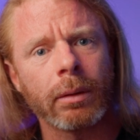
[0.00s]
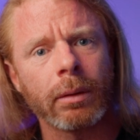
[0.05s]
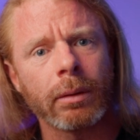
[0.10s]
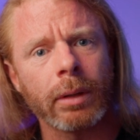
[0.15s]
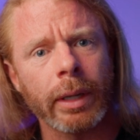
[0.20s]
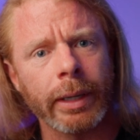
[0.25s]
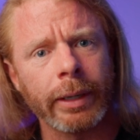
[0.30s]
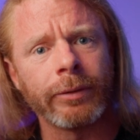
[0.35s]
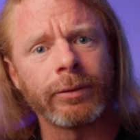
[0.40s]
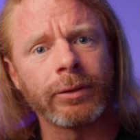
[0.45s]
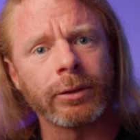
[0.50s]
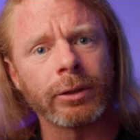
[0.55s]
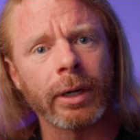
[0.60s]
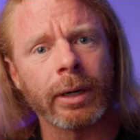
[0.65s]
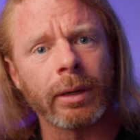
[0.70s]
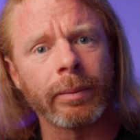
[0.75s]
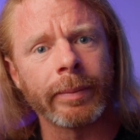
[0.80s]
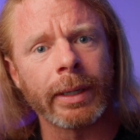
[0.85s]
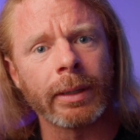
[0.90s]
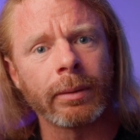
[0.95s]
ladies and
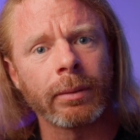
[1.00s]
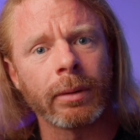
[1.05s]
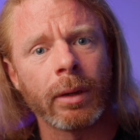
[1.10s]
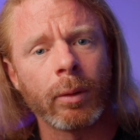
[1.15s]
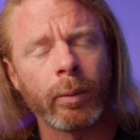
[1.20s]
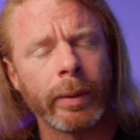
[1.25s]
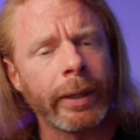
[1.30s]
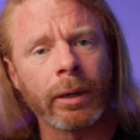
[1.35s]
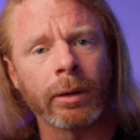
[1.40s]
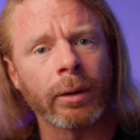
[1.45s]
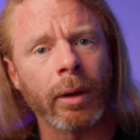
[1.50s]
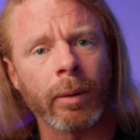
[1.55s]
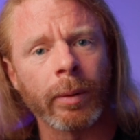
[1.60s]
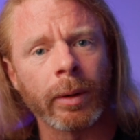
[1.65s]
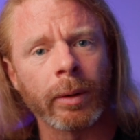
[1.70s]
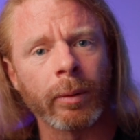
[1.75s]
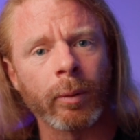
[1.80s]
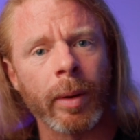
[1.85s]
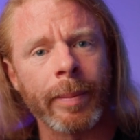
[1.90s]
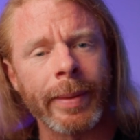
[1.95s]
gentlemen. We don't know
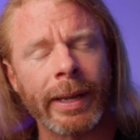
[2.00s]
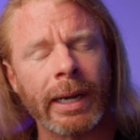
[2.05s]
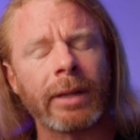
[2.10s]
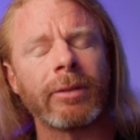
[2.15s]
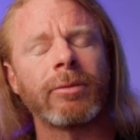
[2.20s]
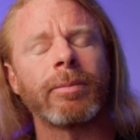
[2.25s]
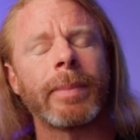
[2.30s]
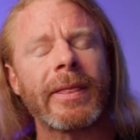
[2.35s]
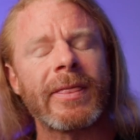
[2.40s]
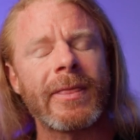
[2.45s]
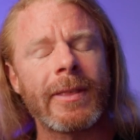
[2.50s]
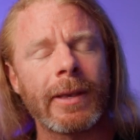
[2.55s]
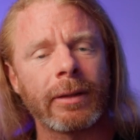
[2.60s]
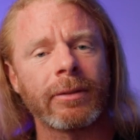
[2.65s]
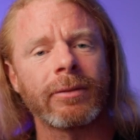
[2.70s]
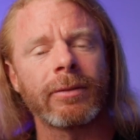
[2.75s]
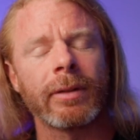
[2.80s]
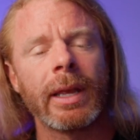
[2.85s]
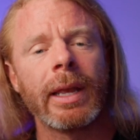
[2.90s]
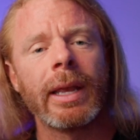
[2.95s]
what a woman is, but
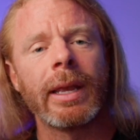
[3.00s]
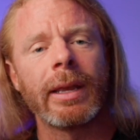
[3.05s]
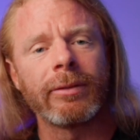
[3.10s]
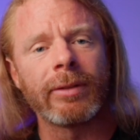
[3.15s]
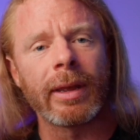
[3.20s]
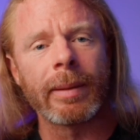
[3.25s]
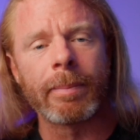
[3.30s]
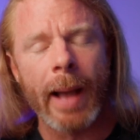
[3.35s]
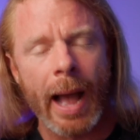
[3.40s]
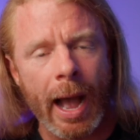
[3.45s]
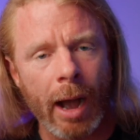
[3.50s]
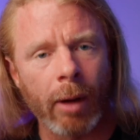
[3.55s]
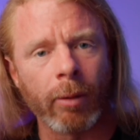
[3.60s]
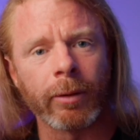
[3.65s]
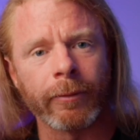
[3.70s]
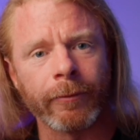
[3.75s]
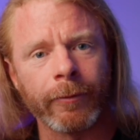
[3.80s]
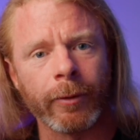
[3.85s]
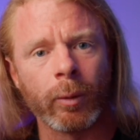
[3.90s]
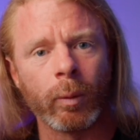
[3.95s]
this is a
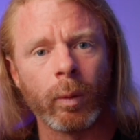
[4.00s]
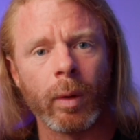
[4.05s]
powerful